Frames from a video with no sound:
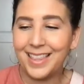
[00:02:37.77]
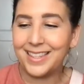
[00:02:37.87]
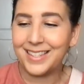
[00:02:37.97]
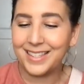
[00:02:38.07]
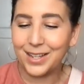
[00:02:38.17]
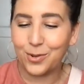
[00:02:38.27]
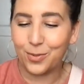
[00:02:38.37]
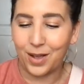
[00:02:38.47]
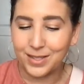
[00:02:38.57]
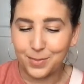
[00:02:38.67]
This is the
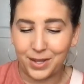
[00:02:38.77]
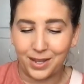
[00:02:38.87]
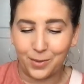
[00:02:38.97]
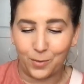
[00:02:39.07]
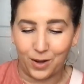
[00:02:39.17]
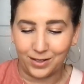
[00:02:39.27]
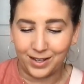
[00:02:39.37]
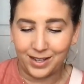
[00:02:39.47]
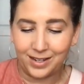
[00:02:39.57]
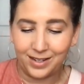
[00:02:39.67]
Crosby
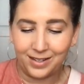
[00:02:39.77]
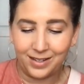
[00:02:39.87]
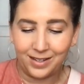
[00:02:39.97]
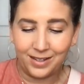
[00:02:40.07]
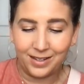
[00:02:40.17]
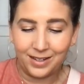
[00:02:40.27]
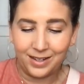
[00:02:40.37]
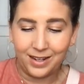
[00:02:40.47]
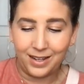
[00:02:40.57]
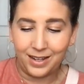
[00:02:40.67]
wallet.
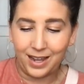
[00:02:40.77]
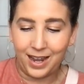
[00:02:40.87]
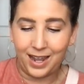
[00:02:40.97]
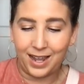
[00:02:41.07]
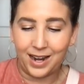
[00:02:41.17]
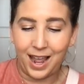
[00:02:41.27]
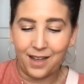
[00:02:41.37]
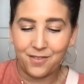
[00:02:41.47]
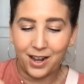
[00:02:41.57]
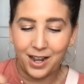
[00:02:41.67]
And I
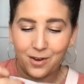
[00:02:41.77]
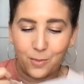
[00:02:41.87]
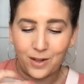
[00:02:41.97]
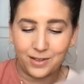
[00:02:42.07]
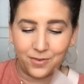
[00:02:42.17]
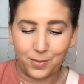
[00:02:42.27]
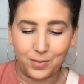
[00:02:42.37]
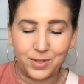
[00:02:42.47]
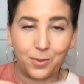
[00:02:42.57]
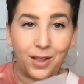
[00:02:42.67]
have not had a wallet from
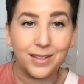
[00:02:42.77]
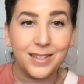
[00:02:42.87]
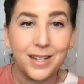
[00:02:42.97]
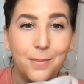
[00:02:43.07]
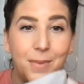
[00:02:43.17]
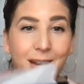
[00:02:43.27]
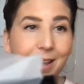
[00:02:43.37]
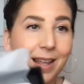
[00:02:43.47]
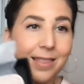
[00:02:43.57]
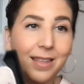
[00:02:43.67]
MZ Wallace in a
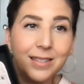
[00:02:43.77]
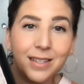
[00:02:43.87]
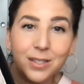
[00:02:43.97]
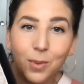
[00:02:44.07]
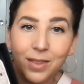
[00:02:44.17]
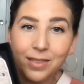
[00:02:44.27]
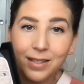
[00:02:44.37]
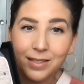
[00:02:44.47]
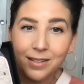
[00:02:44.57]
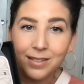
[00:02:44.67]
minute. And this is what
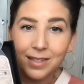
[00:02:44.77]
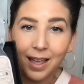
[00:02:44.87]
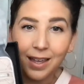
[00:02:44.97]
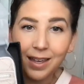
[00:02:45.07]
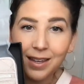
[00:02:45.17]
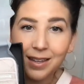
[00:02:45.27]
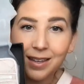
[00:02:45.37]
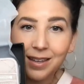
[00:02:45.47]
this looks like.